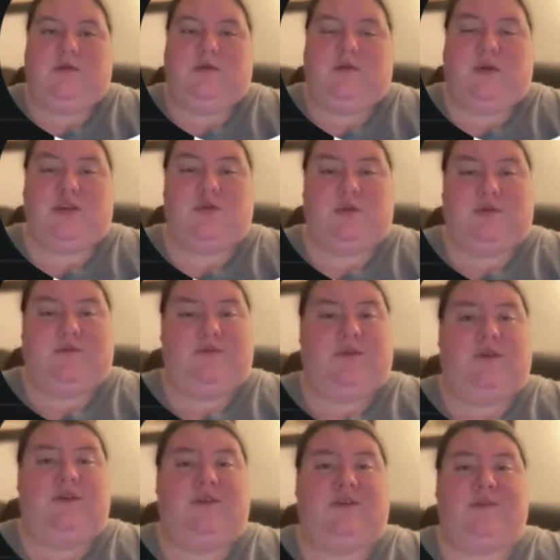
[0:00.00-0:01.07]
Which one
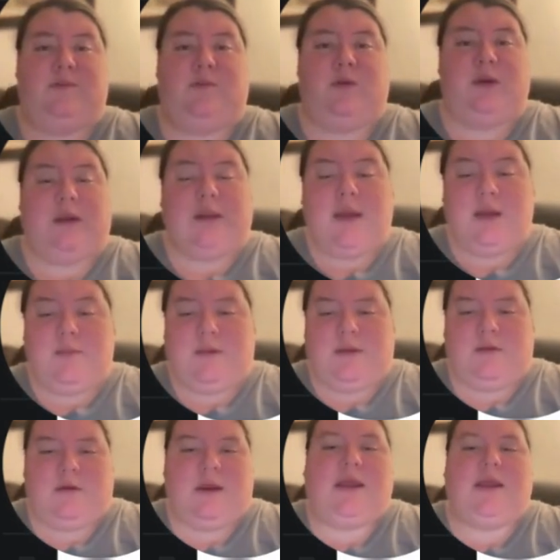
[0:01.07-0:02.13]
feels more in alignment,
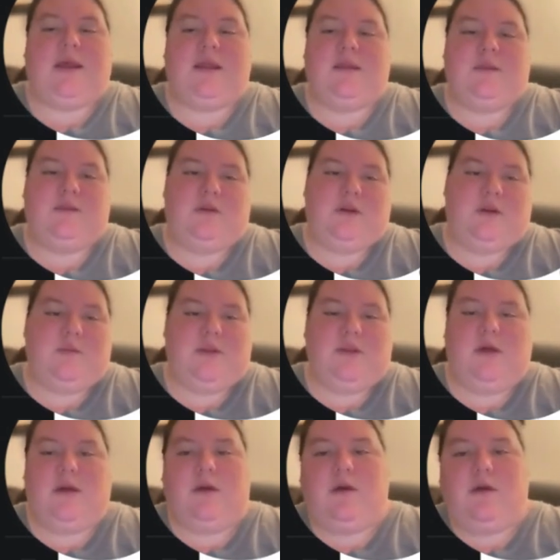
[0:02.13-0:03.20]
right? And then they're gonna be
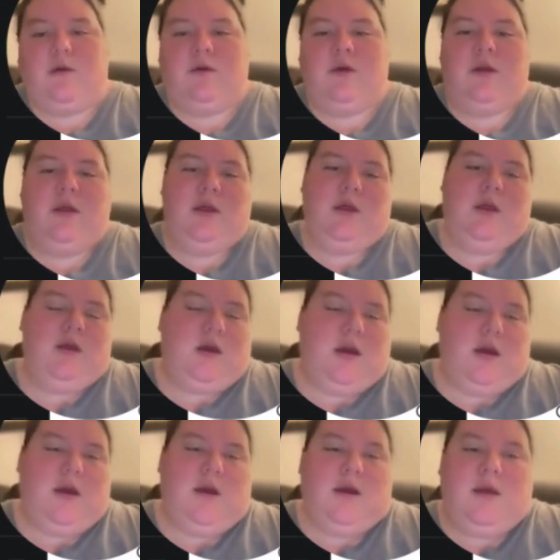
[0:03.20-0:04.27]
like, oh,
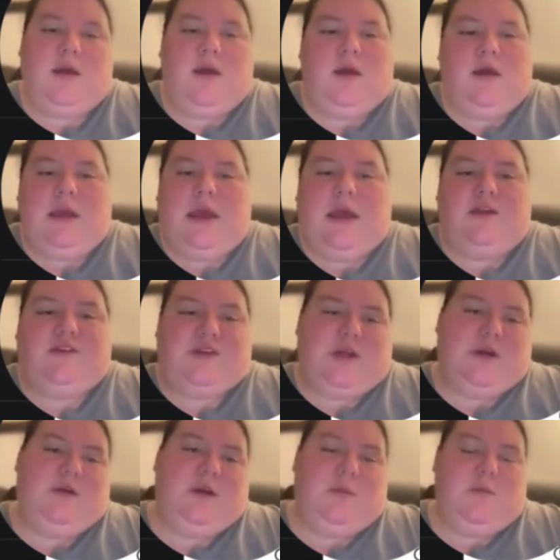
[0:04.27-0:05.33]
uh, yeah, let's
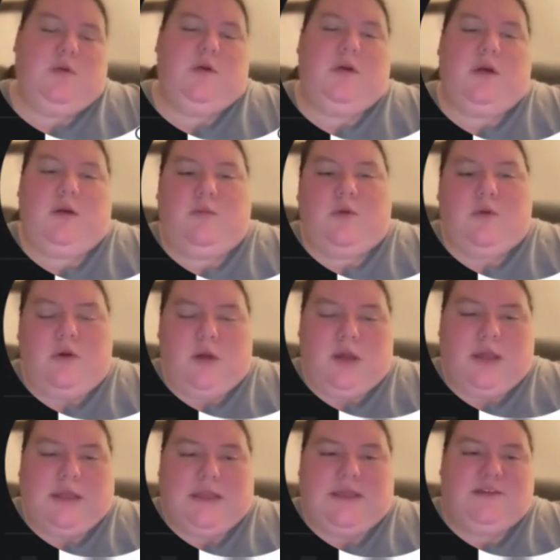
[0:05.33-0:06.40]
generate more
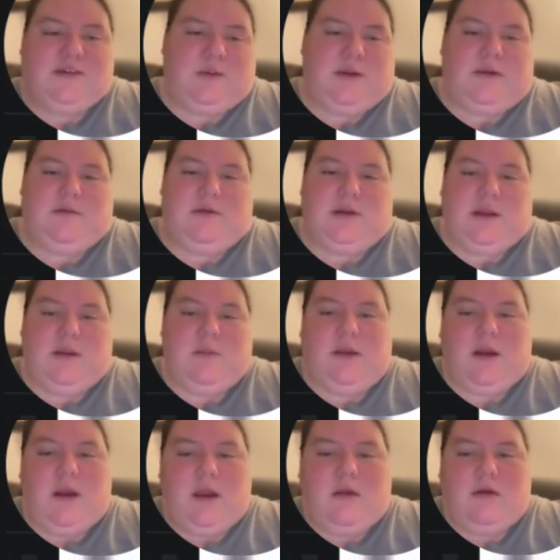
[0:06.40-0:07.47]
leads or whatever. And I'm like,
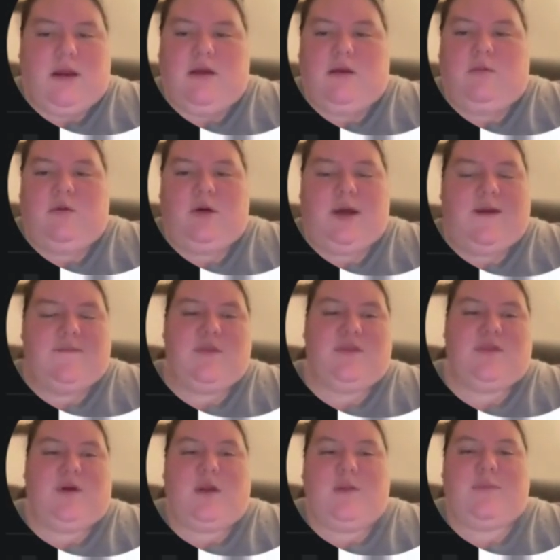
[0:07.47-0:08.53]
all right, great. Well, have you
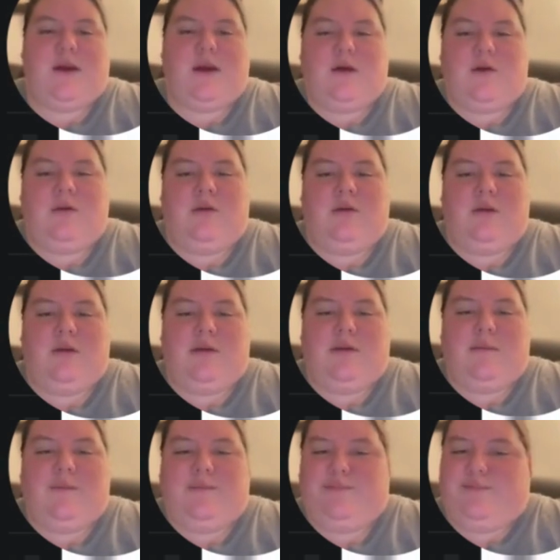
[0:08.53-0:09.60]
thought about
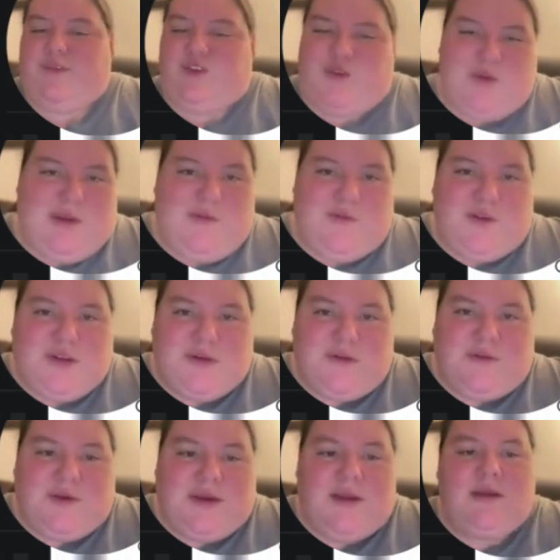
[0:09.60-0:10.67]
doing a virtual
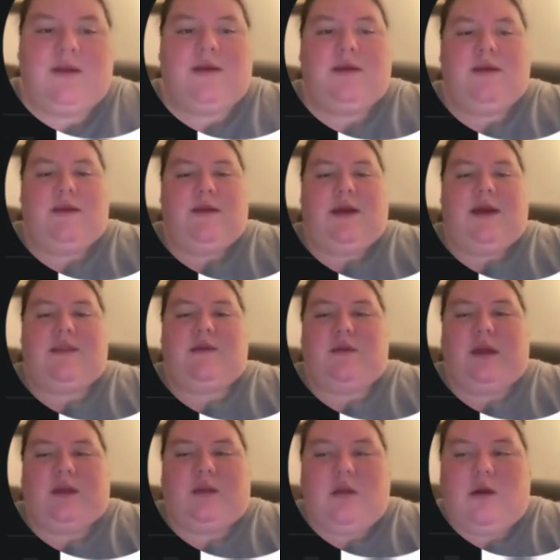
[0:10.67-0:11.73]
event? And they're
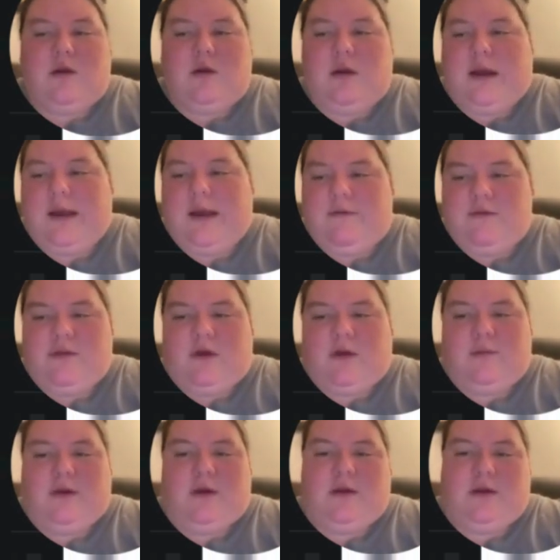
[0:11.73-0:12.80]
like, no, I haven't thought
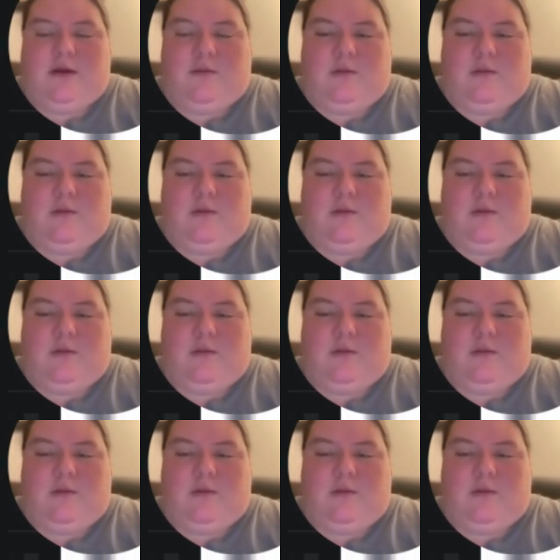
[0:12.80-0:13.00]
about it.